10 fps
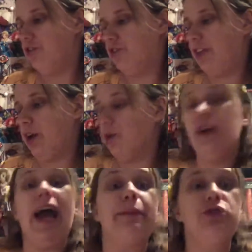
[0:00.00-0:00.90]
They are
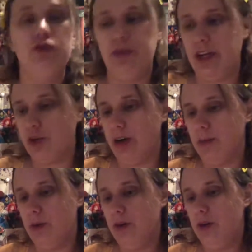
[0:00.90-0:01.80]
absolutely
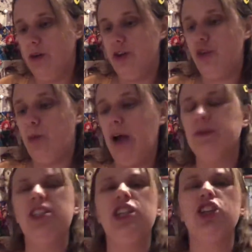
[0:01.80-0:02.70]
incredible. You write
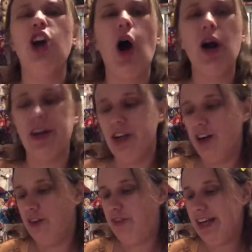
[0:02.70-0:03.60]
with such heart,
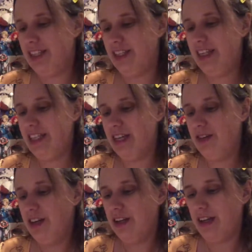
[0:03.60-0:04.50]
fine detail,
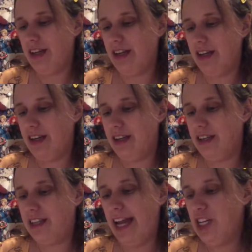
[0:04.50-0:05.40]

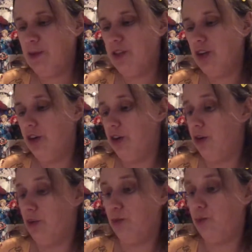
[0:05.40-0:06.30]
engagement.
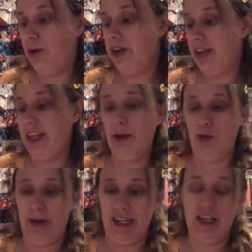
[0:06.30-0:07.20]
Really, they were
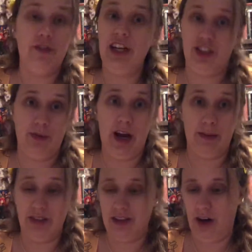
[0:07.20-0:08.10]
my salvation when I
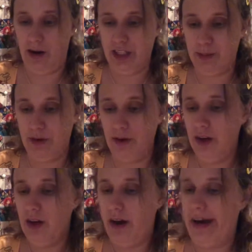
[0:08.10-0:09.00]
was in the hospital.
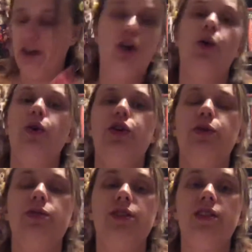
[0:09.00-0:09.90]
I owe
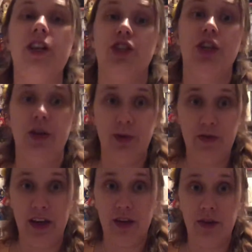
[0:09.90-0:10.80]
you such a huge
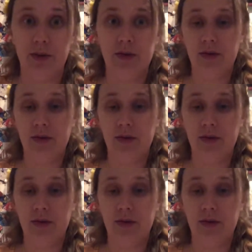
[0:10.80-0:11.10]
thank you.